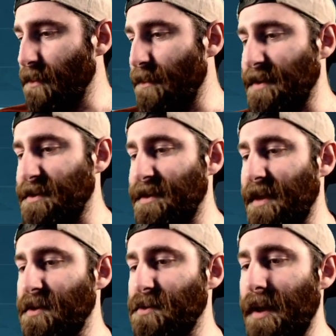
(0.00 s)
probably best to
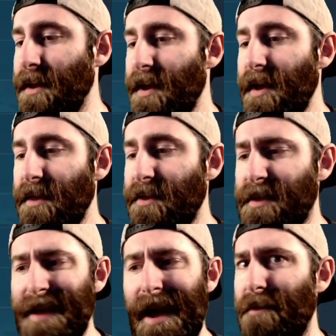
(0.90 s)
say it this way,
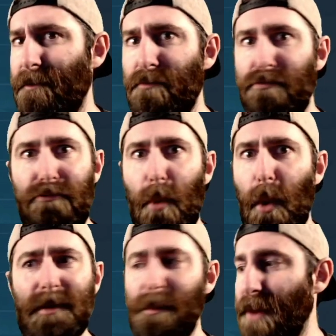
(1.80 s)
that
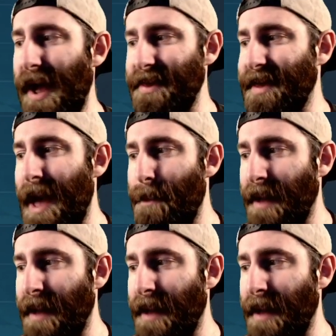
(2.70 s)
wasn't playing the game